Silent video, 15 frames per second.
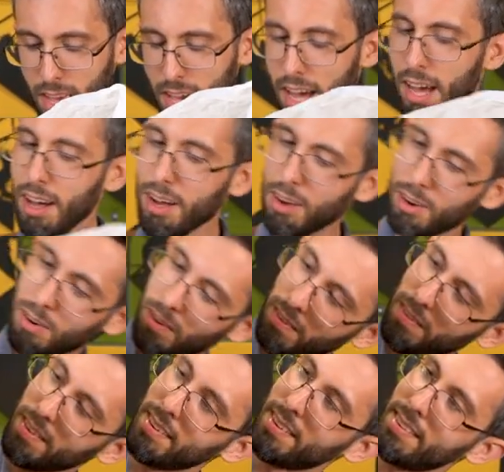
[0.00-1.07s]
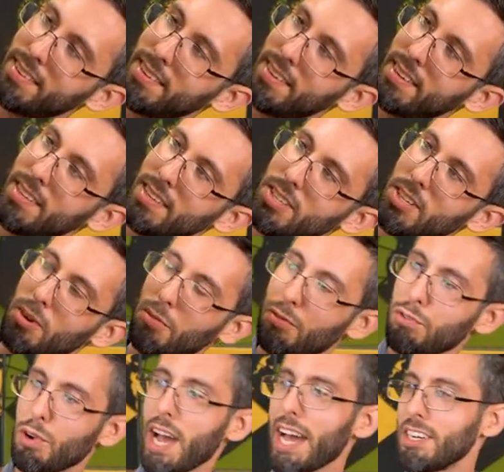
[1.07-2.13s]
Oh, so
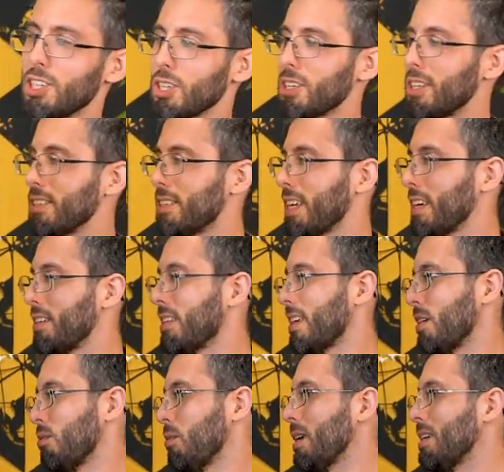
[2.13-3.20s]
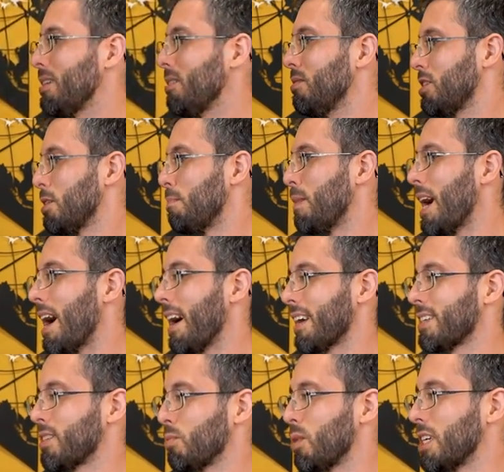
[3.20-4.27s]
fragile, they, they reused a
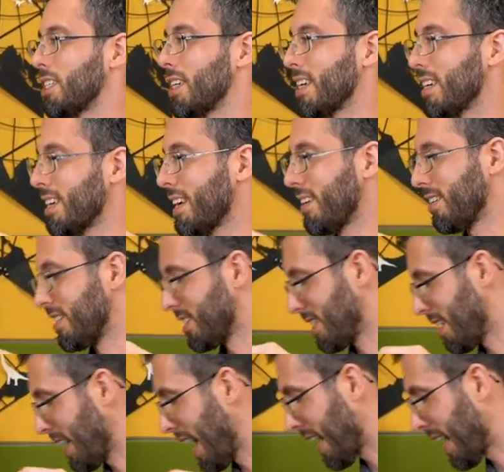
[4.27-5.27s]
box. What's in here is not